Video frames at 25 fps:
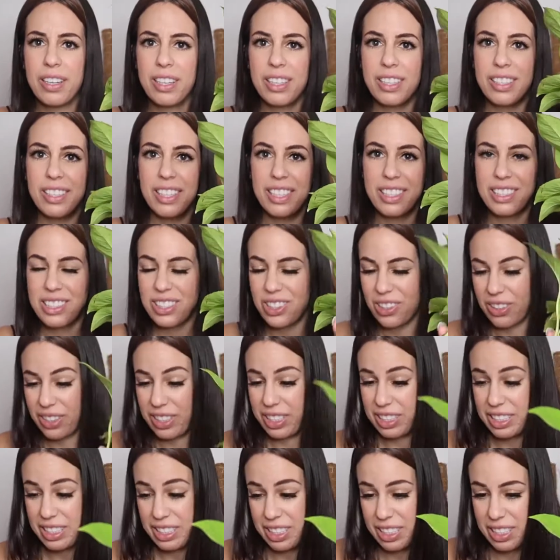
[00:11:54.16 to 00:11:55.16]
that's
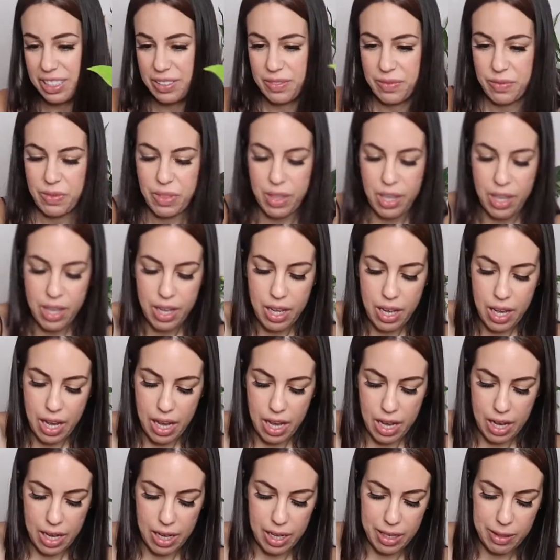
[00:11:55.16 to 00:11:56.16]
crazy.
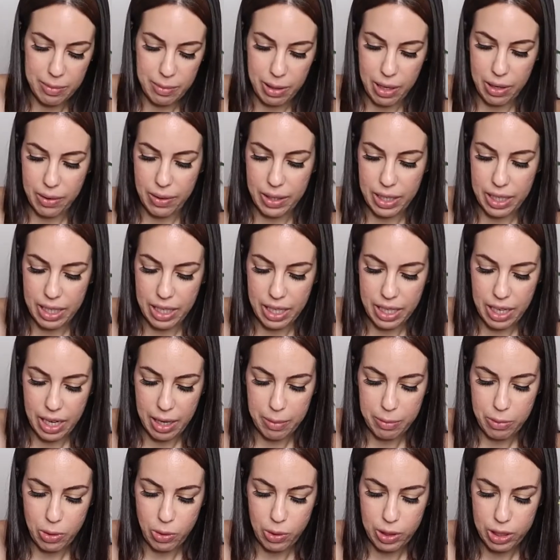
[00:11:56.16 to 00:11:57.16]
All right, and
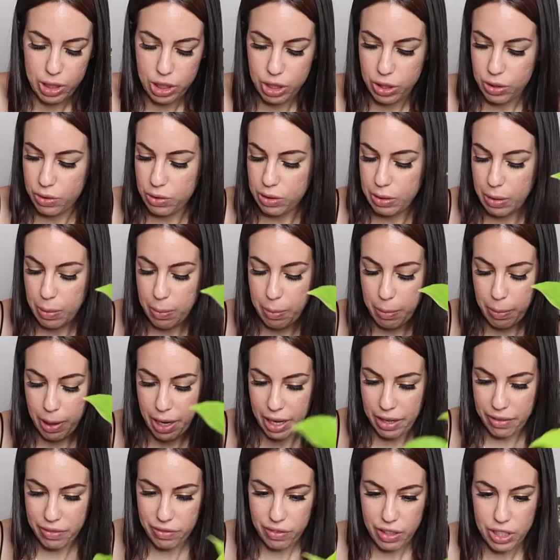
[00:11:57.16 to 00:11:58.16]
I'm going to use
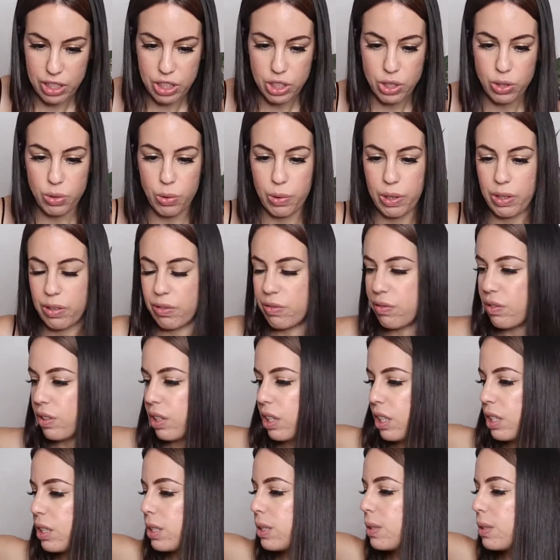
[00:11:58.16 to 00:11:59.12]
my fresh soil for this.